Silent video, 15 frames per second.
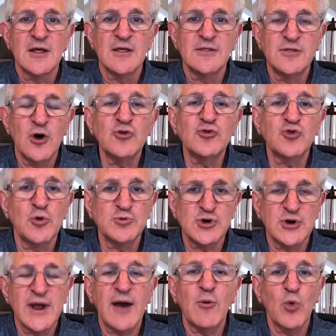Those groups
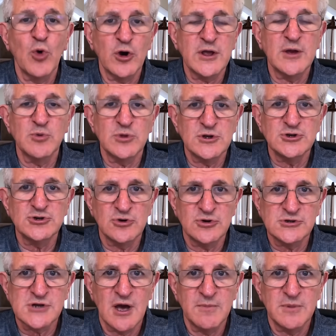are now working with
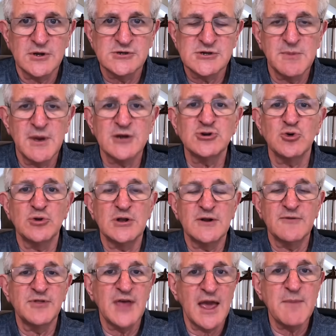insurance companies to make sure that
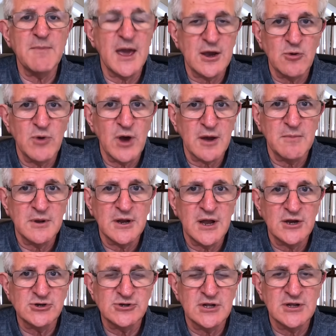if they make a recommendation,